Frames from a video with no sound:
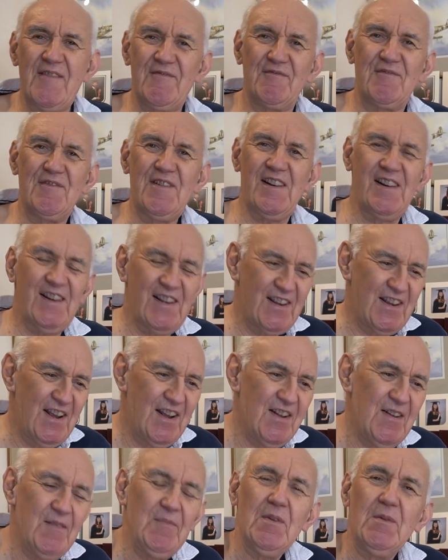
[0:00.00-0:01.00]
really
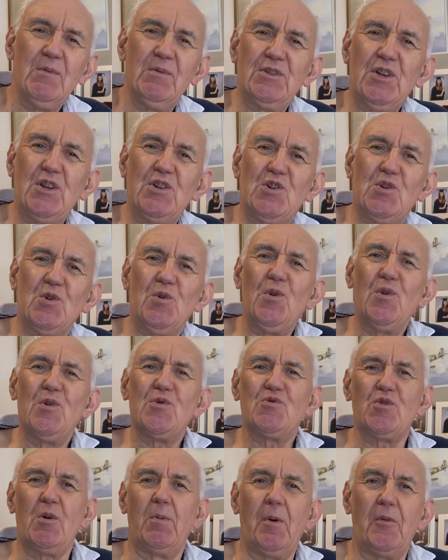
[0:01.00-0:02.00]
was a
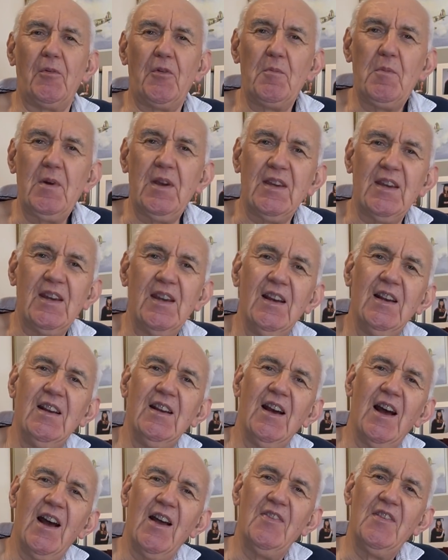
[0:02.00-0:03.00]
jaw-dropper for me.
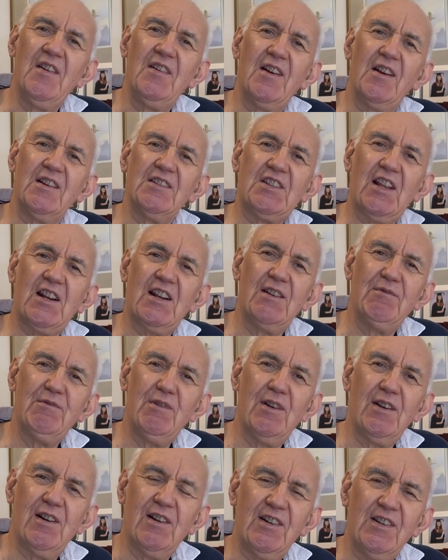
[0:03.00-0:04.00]
And then I suddenly
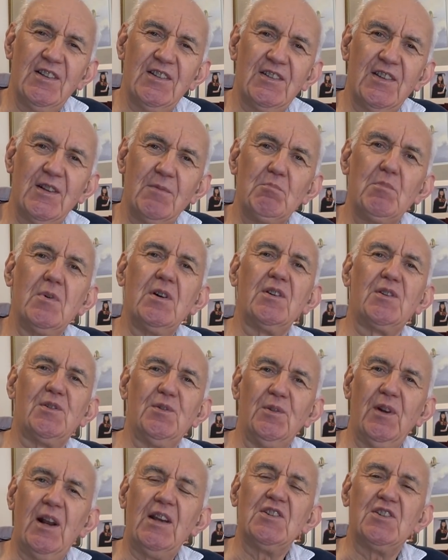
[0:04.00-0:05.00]
realised that
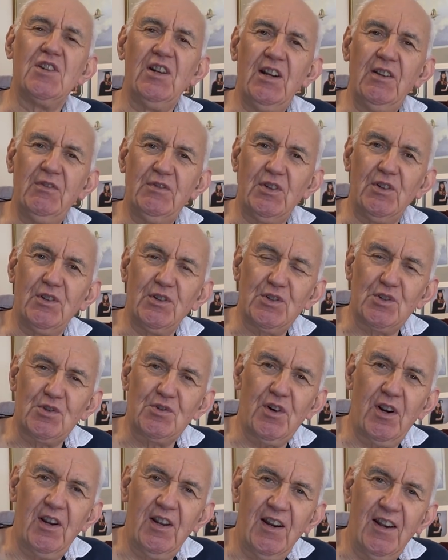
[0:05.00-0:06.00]
Michael actually lives in
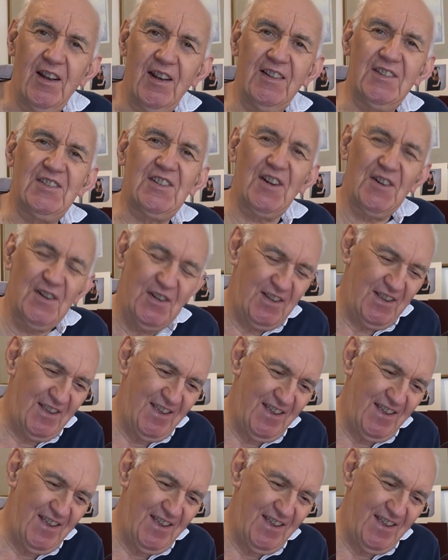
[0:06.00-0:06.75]
Australia. So